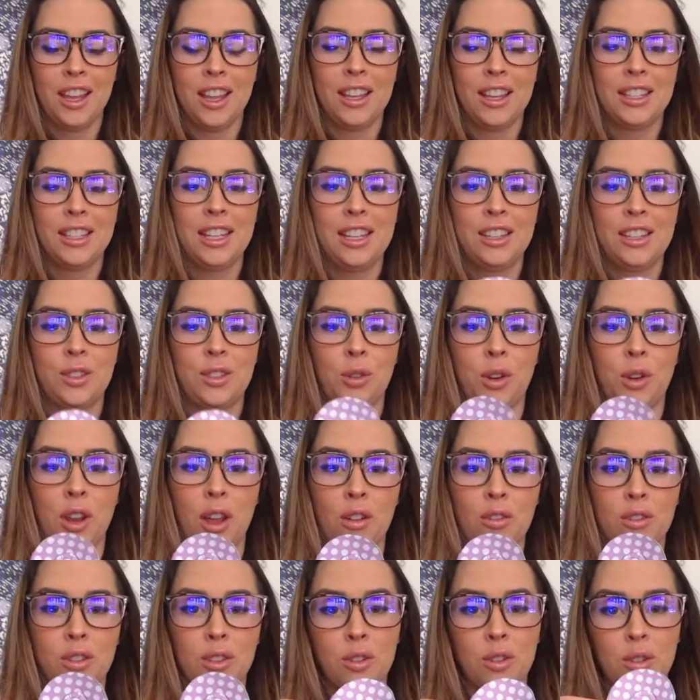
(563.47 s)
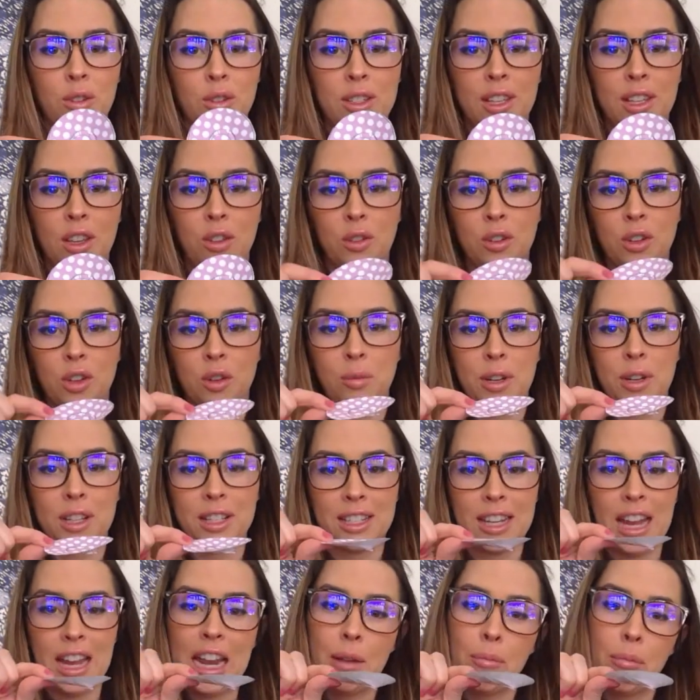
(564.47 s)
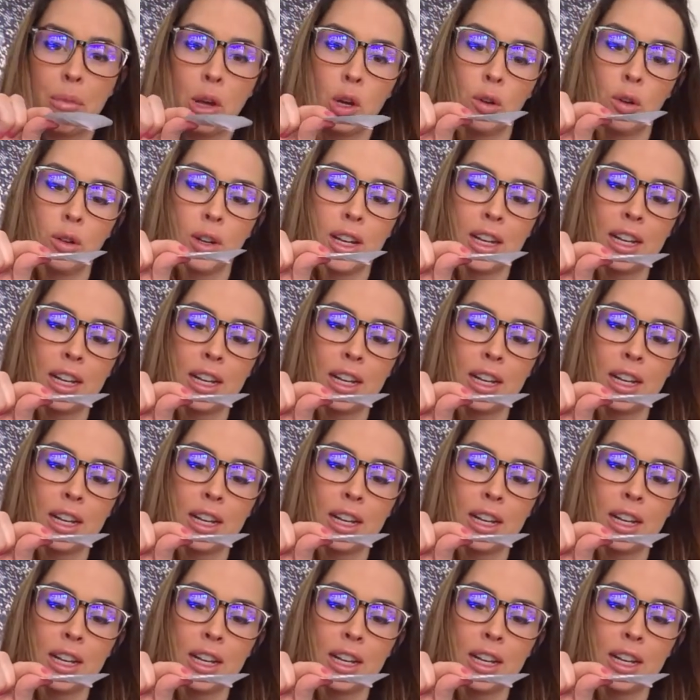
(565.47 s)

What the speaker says: See, so now it's a little cylinder, but it's kind of bowed,